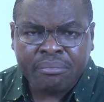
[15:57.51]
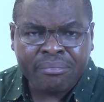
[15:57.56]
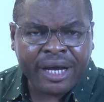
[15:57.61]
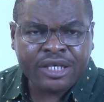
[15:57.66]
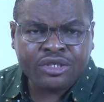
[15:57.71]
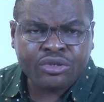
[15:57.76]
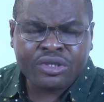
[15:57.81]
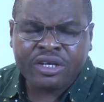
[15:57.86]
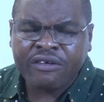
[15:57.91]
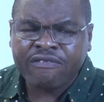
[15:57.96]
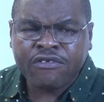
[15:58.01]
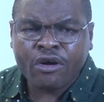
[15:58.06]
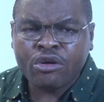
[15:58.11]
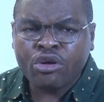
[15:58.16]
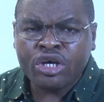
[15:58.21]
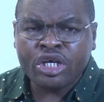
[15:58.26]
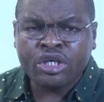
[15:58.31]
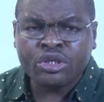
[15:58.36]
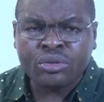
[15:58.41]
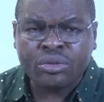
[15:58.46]
Masquerade
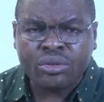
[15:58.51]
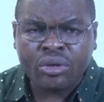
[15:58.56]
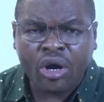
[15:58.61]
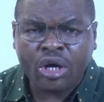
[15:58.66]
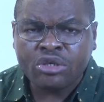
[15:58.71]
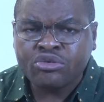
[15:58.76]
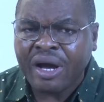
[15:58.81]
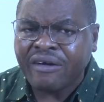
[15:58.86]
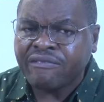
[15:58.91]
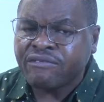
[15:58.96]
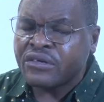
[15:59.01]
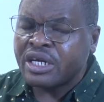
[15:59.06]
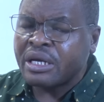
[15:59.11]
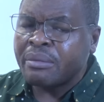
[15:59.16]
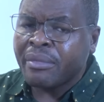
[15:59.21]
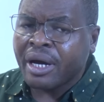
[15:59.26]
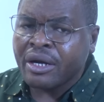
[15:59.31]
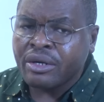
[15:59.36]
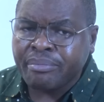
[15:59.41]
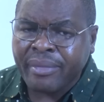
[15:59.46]
following you, or you are
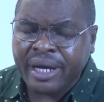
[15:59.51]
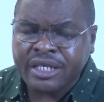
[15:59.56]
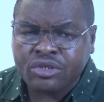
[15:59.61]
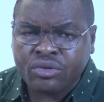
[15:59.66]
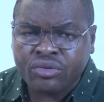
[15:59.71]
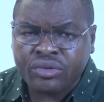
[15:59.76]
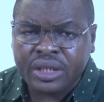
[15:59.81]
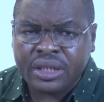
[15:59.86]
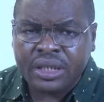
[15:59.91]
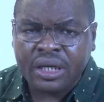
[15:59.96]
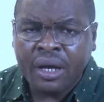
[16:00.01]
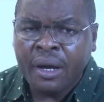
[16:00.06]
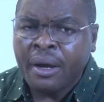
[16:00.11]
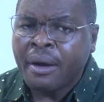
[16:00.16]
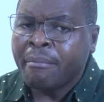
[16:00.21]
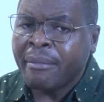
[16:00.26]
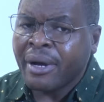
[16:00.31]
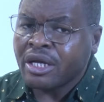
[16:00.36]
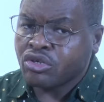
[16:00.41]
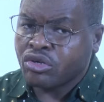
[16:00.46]
following masquerade.
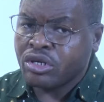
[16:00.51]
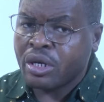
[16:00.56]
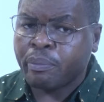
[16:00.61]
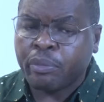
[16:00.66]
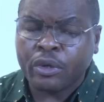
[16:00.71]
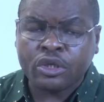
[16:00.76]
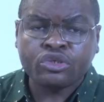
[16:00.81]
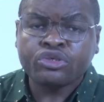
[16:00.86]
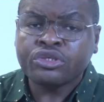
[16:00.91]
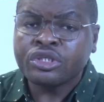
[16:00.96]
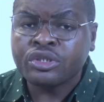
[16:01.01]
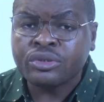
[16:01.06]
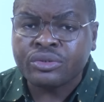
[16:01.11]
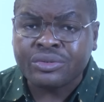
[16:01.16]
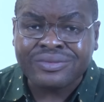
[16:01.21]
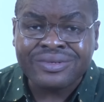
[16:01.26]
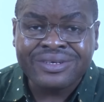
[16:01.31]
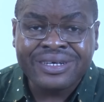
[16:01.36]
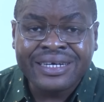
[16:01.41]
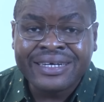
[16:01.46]
Masquerade pursuing
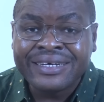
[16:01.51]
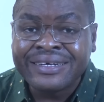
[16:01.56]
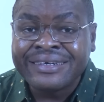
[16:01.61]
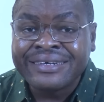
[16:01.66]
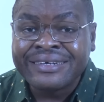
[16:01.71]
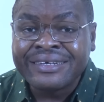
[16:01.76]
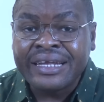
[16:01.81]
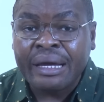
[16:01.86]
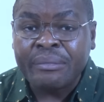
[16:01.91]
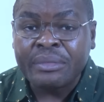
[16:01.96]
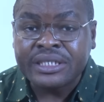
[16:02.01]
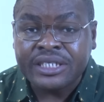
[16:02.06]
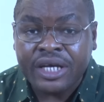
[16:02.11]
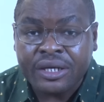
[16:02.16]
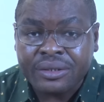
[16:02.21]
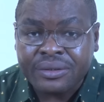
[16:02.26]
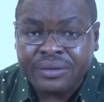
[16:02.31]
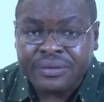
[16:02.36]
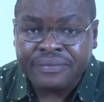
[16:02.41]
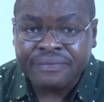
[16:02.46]
you. Let me
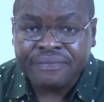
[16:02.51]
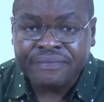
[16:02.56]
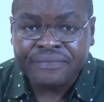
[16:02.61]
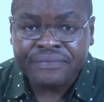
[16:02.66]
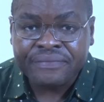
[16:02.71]
tell you,